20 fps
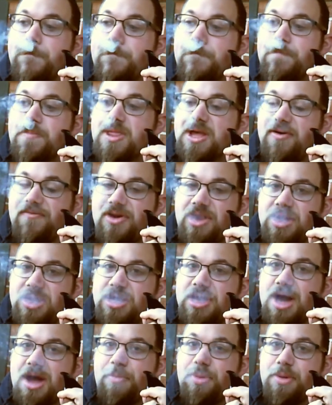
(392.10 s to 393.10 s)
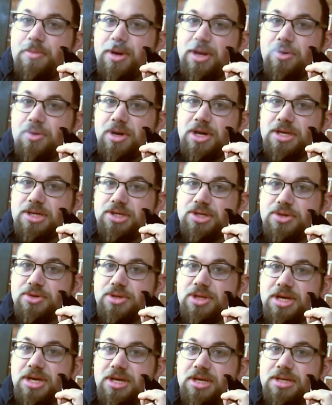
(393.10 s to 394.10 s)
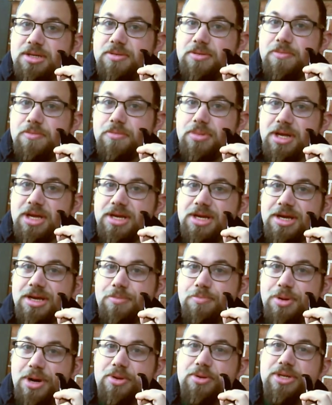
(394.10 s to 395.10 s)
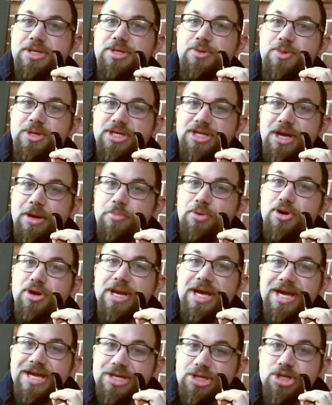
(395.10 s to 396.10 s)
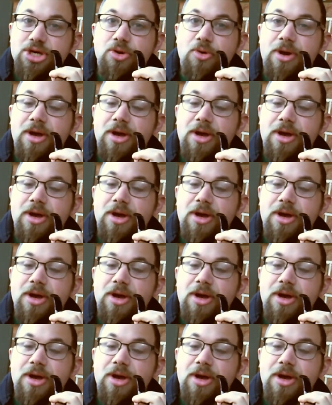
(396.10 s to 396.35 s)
very complementary to the blending components in which they put into it.